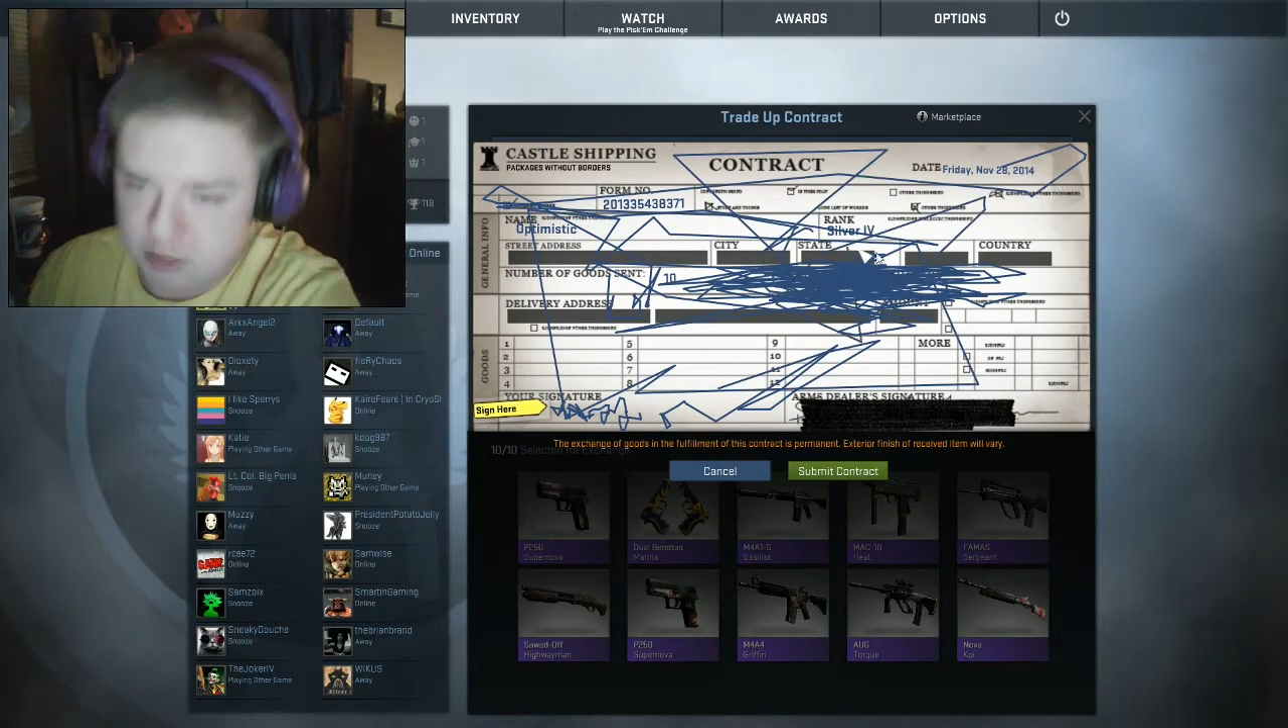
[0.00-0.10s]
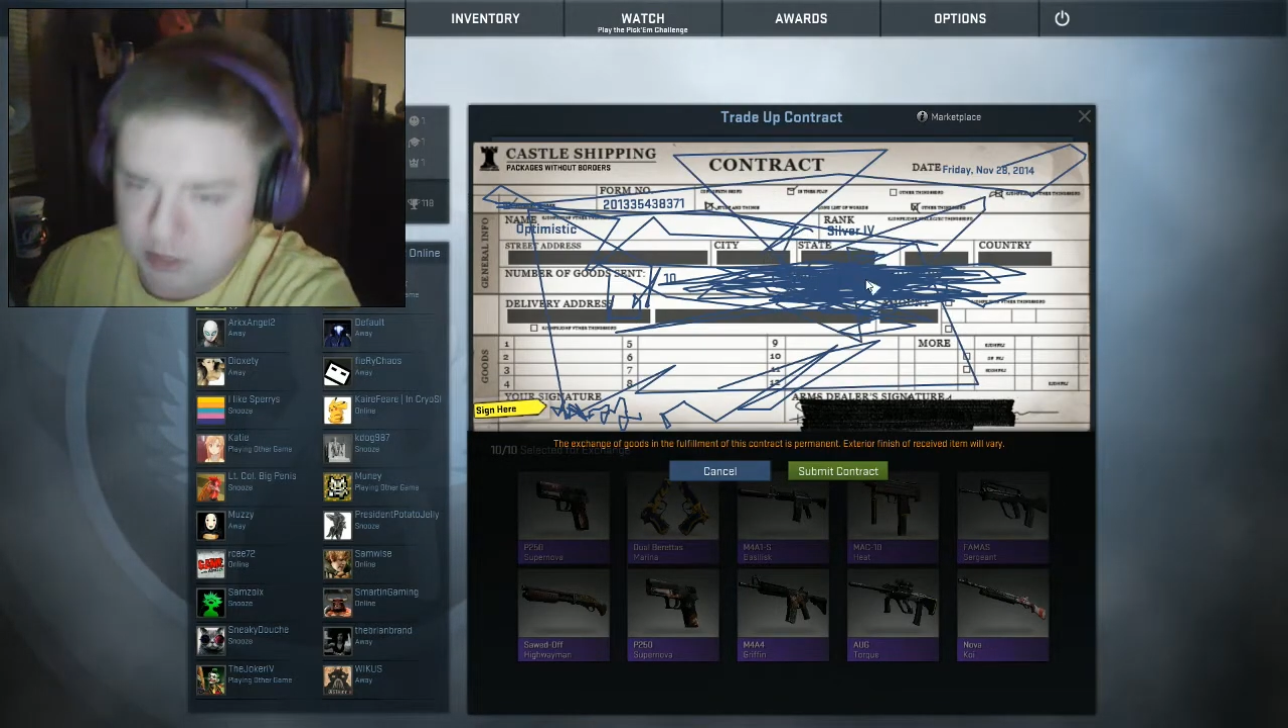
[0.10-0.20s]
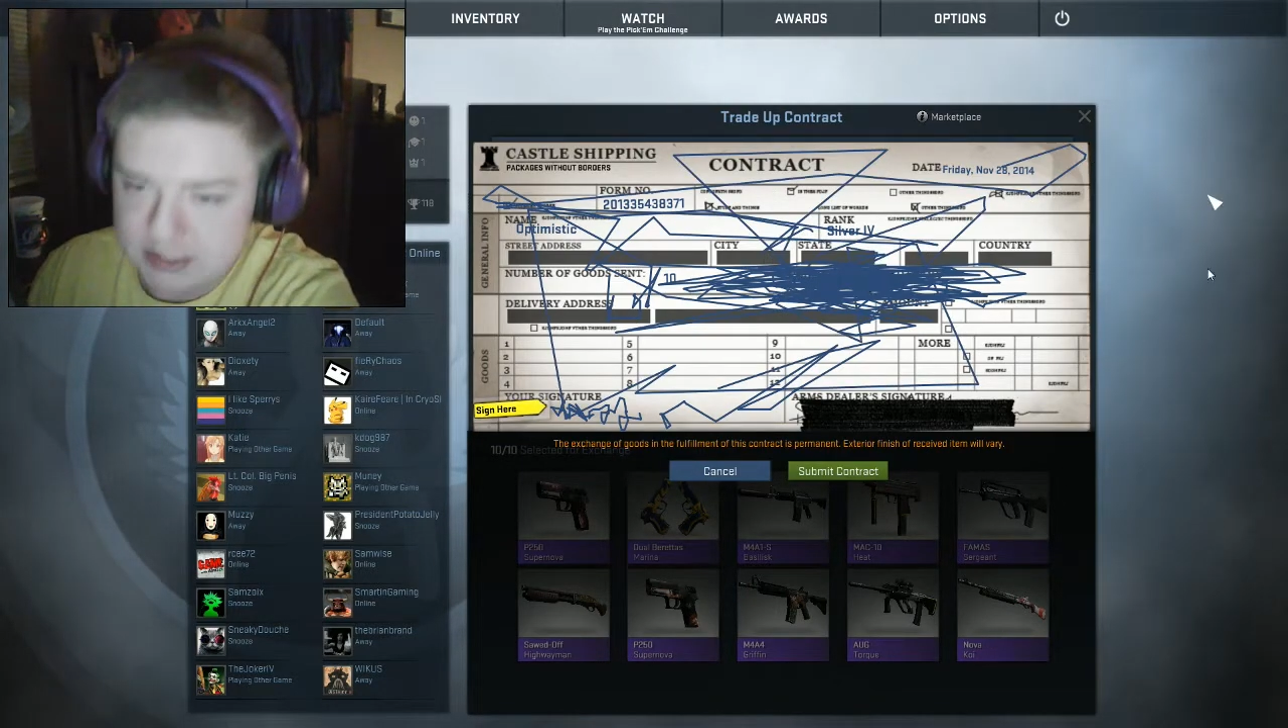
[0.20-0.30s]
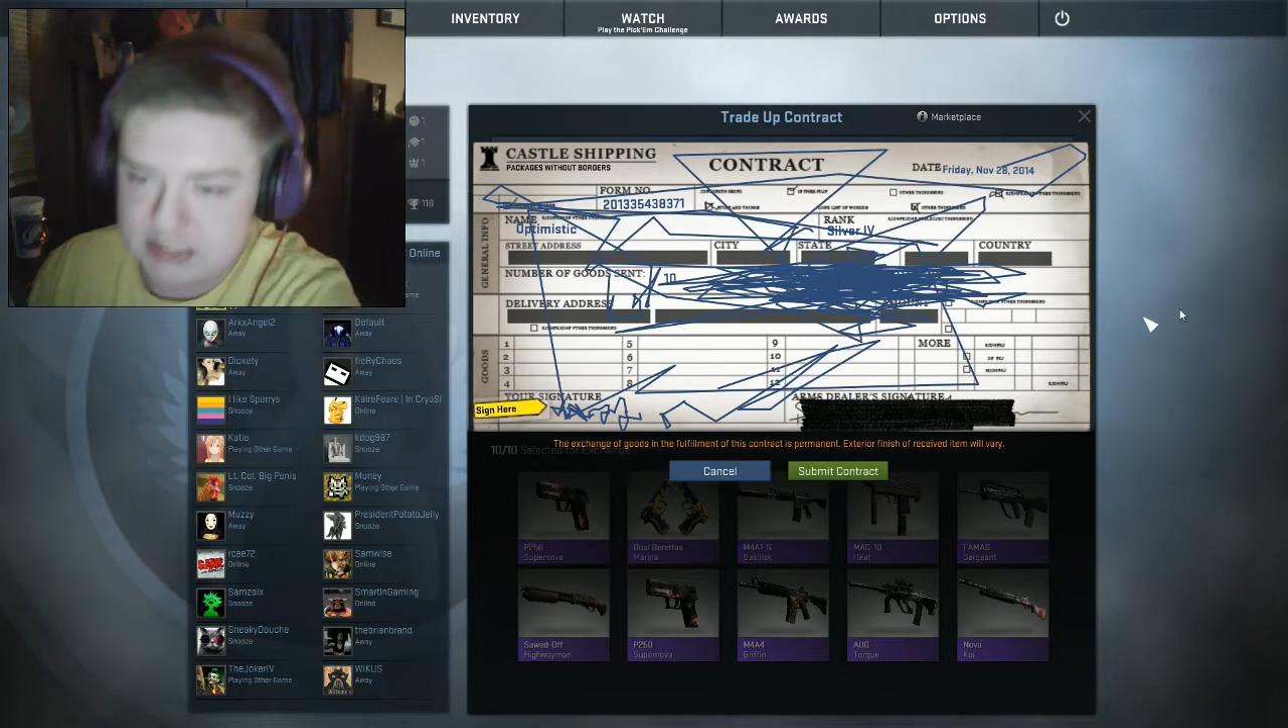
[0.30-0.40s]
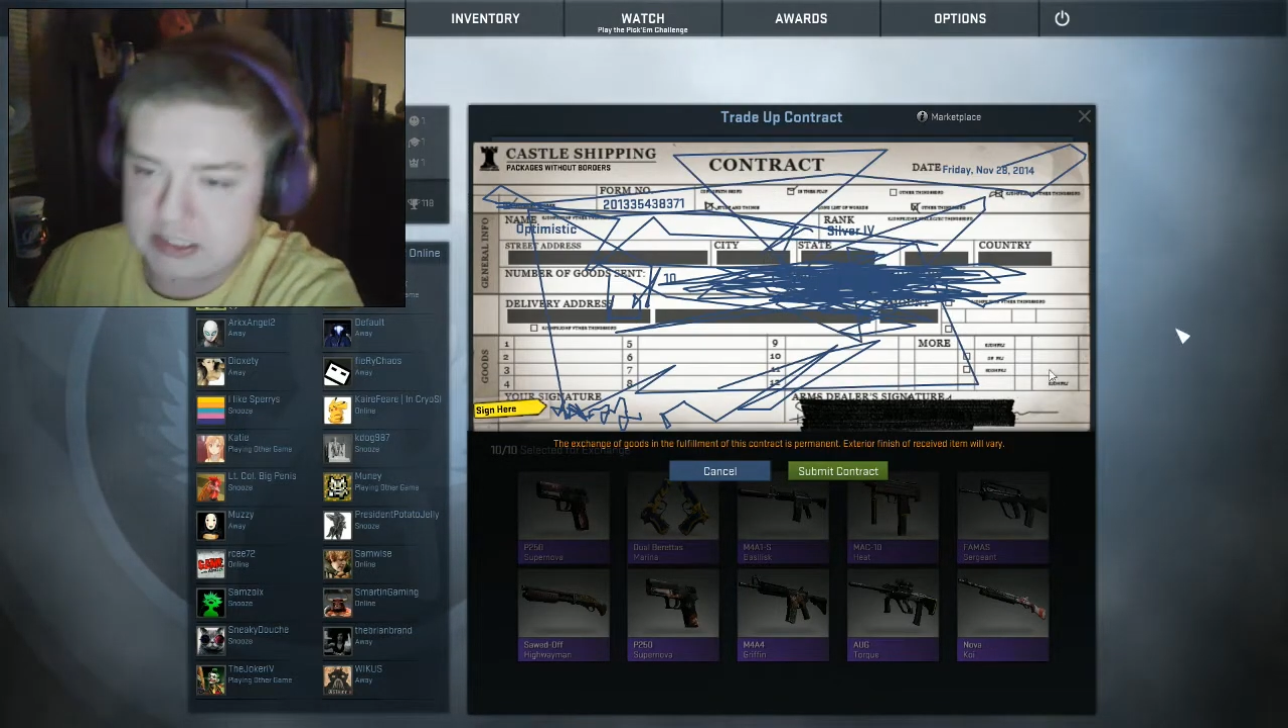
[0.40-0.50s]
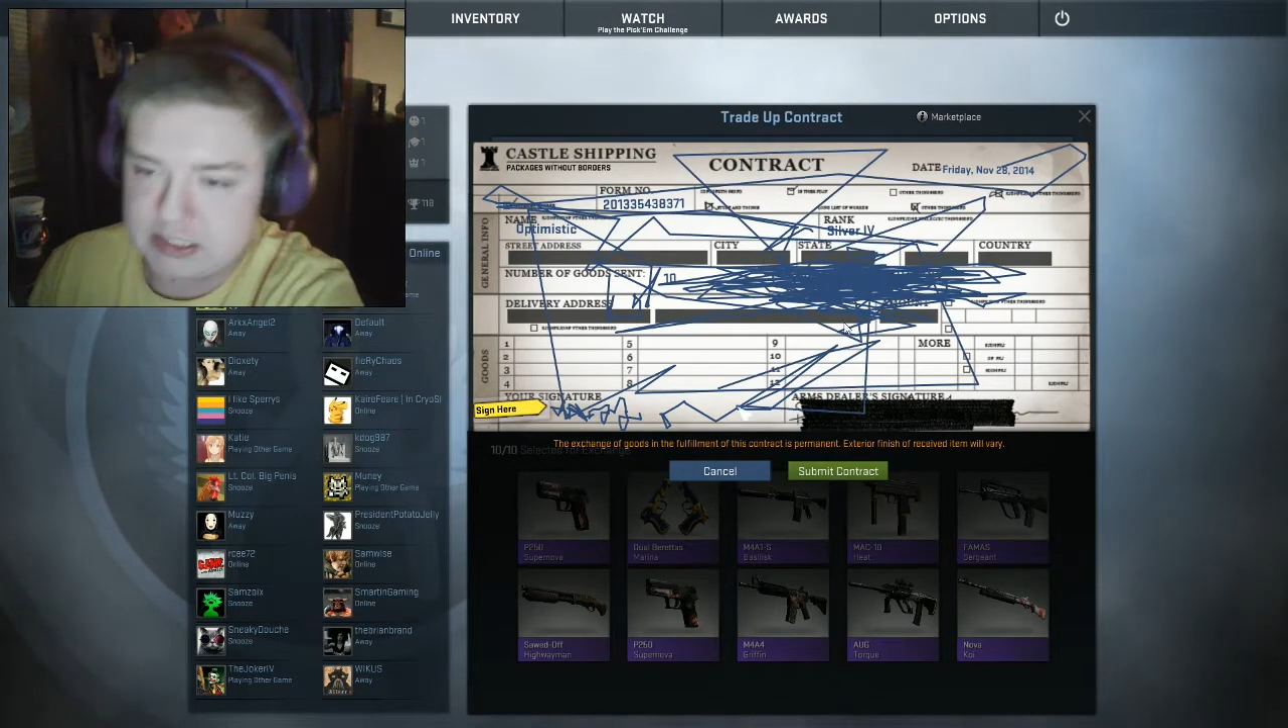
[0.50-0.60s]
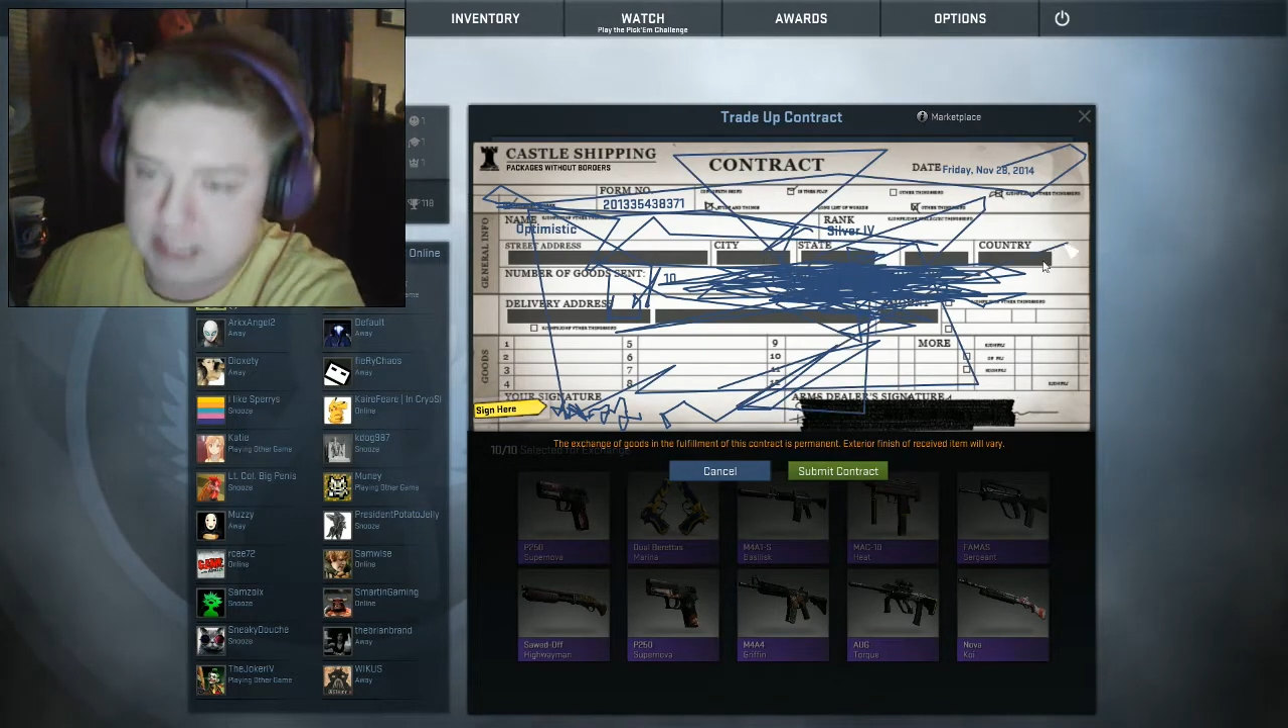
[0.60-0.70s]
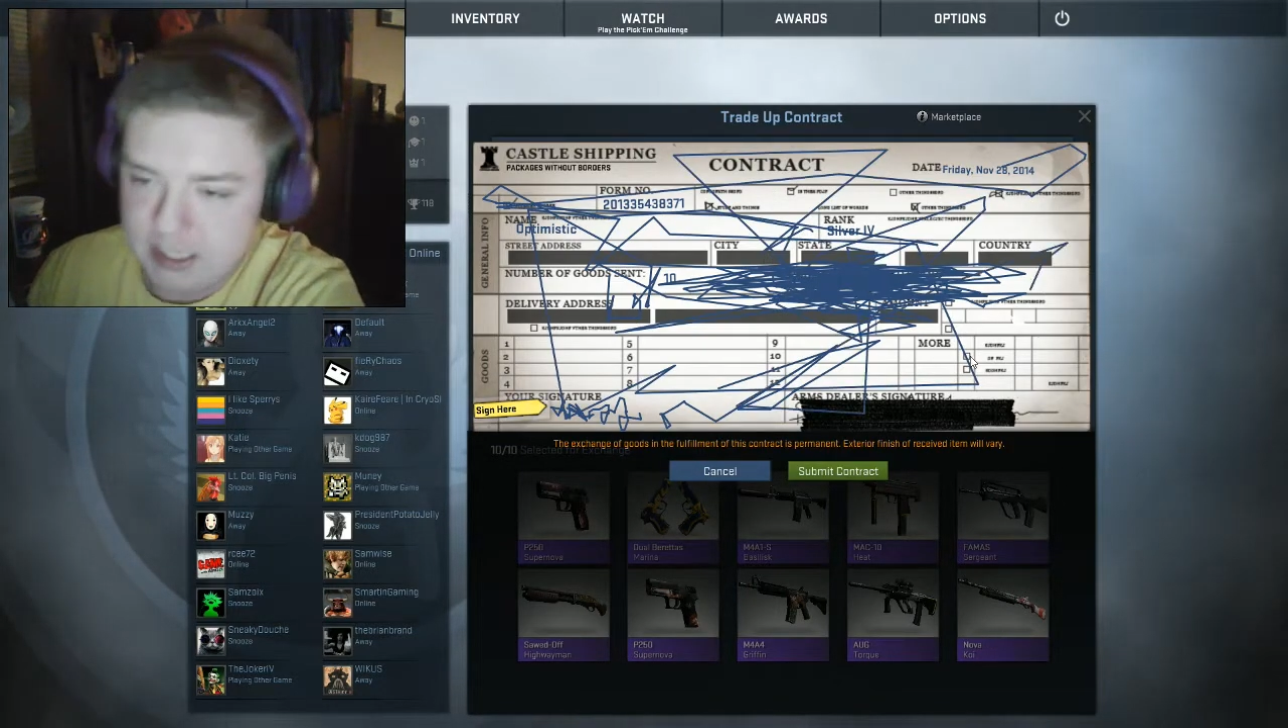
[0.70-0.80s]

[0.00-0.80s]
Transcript: This game